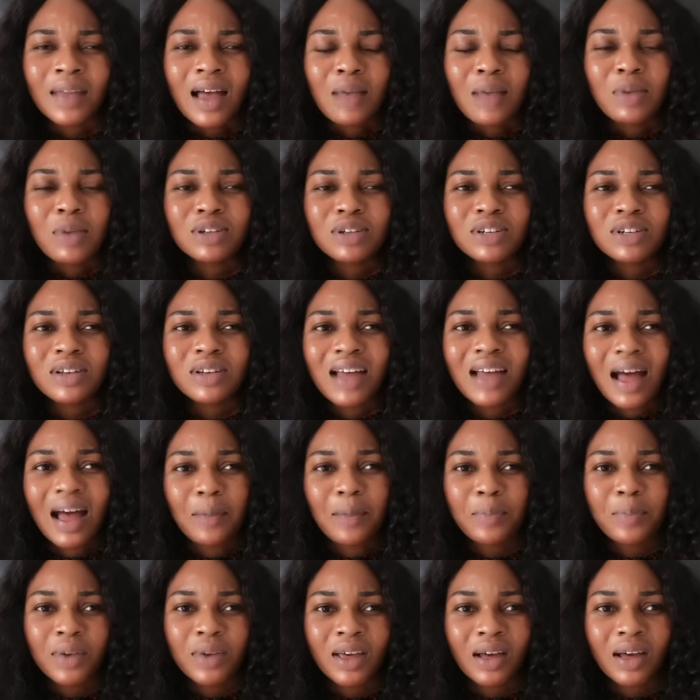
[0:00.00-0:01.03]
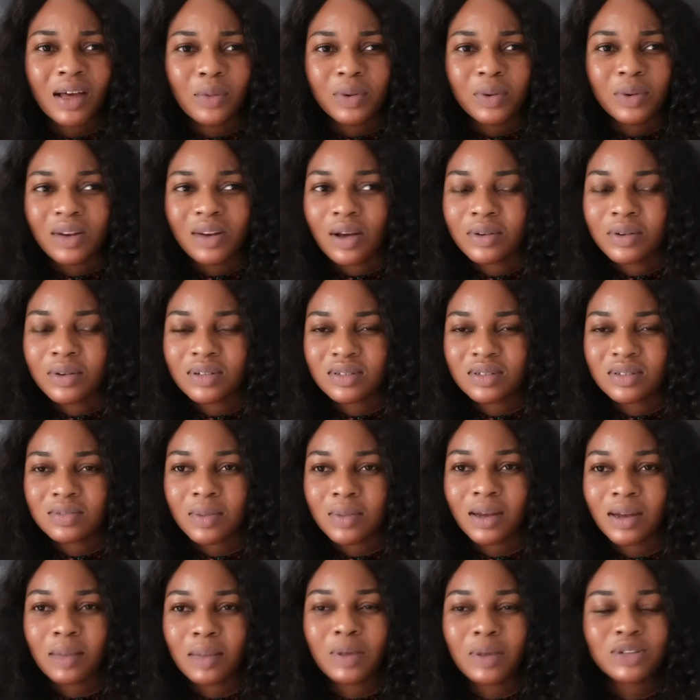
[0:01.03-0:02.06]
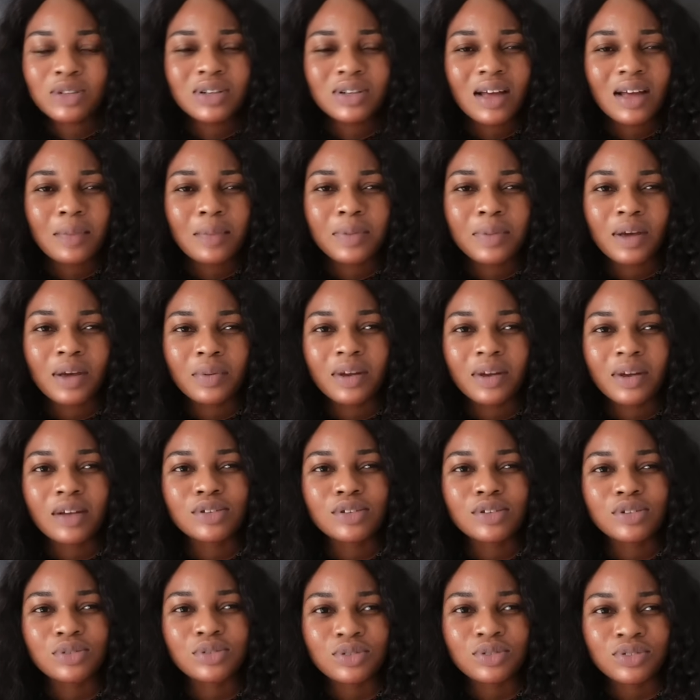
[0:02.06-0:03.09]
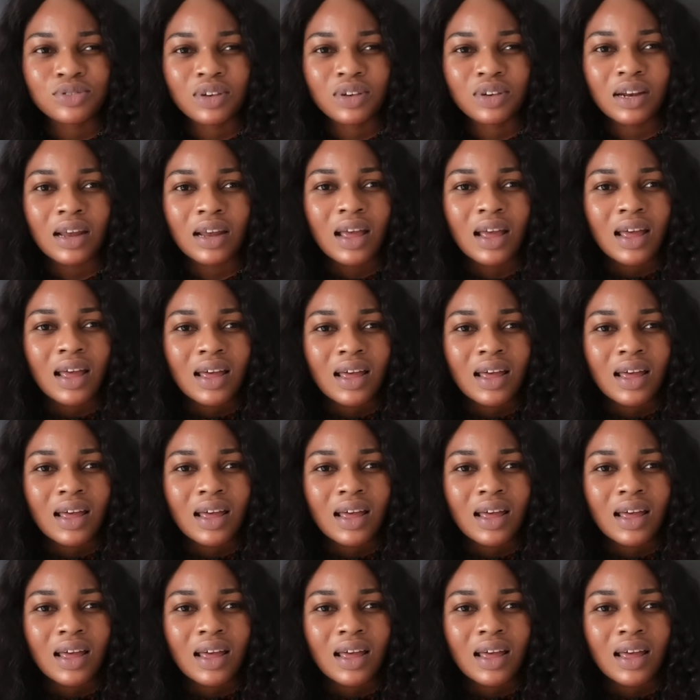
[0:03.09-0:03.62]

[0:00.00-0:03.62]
I'm actually happier without this man, I'm actually happier without children.